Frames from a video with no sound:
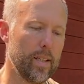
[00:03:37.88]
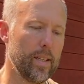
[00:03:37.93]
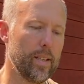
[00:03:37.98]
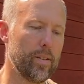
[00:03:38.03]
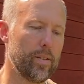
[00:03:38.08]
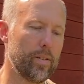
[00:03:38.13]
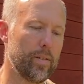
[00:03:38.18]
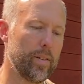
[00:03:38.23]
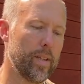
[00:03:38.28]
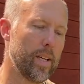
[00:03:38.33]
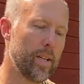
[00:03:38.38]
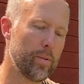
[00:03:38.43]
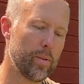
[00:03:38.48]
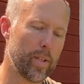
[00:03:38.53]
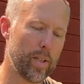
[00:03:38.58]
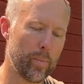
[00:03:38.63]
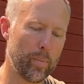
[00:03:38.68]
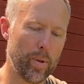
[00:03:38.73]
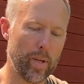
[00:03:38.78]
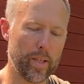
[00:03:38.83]
So now when
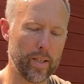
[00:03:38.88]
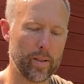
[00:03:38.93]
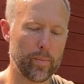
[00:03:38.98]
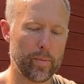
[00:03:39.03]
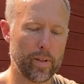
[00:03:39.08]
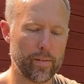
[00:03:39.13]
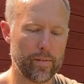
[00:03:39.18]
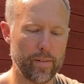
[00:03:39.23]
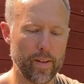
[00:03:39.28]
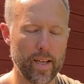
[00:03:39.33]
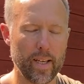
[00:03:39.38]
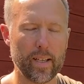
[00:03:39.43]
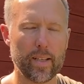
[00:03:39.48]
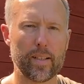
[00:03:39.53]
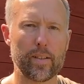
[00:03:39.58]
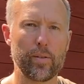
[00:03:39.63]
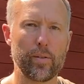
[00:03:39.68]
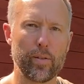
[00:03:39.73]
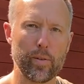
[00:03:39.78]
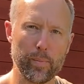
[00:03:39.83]
I plug in my fan, I
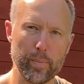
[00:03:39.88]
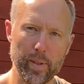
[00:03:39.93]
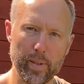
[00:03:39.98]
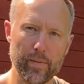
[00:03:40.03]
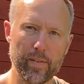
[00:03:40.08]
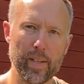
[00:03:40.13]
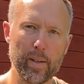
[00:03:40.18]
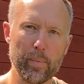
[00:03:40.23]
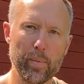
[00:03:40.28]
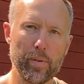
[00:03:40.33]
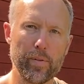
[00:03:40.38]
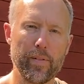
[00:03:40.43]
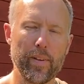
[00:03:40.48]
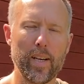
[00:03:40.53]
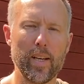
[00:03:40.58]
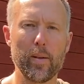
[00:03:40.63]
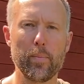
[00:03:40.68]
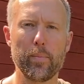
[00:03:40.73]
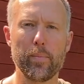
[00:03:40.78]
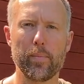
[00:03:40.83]
use a Pit Viper
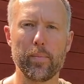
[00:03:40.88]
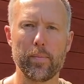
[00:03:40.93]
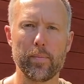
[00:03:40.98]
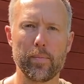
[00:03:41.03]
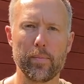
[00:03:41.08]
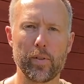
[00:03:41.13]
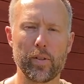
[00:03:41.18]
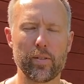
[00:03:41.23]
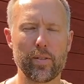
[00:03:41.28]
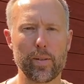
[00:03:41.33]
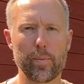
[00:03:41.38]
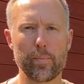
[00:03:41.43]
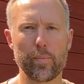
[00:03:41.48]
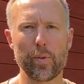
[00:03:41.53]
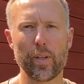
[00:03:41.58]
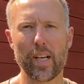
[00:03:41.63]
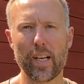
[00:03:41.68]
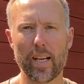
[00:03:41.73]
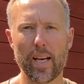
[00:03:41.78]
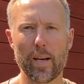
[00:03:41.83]
fan, which I'm
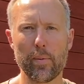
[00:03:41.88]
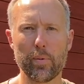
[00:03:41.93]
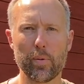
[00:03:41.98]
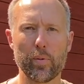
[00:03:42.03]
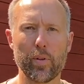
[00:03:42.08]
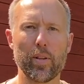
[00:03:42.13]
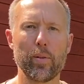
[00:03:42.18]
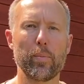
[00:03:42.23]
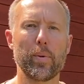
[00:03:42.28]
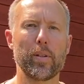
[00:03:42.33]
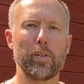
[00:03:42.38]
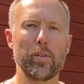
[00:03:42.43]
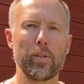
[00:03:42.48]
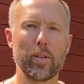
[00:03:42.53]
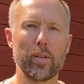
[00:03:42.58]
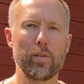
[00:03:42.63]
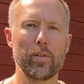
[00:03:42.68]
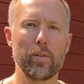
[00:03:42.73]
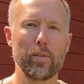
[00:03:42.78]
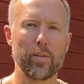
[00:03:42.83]
really happy with, but you
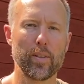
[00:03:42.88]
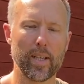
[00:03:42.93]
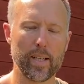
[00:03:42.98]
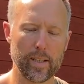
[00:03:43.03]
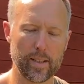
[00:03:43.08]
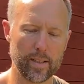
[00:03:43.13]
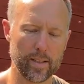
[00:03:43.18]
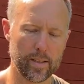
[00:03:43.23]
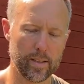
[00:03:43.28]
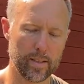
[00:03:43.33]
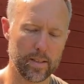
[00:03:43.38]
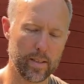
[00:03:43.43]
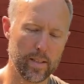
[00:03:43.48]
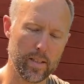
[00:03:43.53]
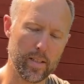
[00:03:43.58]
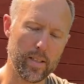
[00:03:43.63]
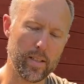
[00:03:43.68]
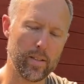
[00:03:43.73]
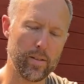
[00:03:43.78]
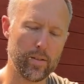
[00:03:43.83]
can use any.
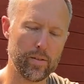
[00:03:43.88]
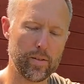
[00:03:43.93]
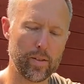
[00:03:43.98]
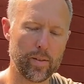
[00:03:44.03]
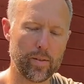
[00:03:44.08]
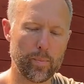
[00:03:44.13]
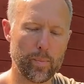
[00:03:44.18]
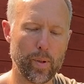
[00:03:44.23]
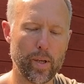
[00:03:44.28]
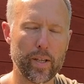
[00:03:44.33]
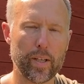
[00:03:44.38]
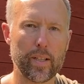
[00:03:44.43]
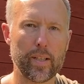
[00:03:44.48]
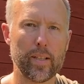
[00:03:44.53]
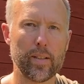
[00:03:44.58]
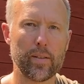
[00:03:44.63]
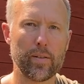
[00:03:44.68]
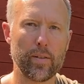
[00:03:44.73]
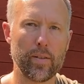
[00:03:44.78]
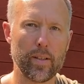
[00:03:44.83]
You just plug it
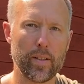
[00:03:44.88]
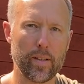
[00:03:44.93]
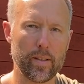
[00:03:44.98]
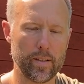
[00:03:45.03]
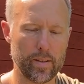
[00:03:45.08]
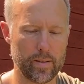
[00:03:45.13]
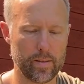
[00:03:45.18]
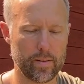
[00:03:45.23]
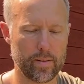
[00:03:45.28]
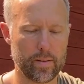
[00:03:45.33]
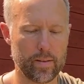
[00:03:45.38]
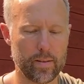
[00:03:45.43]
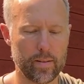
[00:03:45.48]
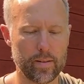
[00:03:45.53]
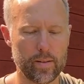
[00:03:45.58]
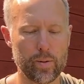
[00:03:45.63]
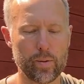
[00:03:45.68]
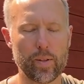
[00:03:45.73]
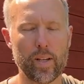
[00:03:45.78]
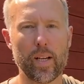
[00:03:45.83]
into the
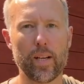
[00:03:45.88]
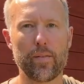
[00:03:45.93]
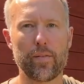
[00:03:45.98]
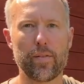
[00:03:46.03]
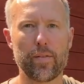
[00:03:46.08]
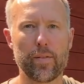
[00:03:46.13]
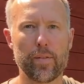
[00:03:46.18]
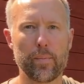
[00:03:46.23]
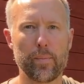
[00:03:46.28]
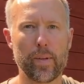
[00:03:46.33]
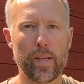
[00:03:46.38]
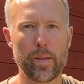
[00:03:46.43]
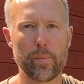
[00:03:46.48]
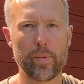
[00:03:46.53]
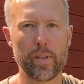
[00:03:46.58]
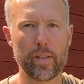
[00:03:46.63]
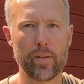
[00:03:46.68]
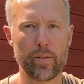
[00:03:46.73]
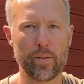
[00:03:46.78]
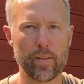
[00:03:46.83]

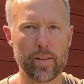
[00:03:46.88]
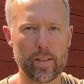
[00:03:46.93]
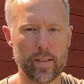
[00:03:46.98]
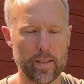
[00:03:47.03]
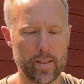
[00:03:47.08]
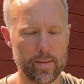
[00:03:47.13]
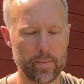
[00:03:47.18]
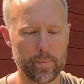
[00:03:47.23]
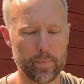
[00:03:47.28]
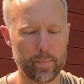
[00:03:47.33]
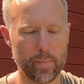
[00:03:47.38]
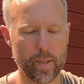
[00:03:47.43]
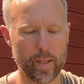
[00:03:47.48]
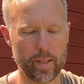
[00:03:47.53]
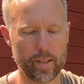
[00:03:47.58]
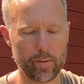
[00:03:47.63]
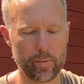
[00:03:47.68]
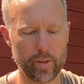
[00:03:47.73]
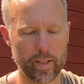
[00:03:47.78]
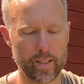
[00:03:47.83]
2.5mm
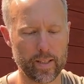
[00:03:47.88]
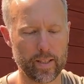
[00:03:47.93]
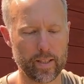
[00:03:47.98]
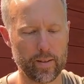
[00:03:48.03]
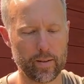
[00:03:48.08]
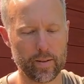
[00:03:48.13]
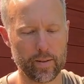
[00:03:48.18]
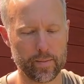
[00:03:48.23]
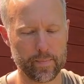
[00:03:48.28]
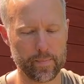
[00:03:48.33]
plug right here.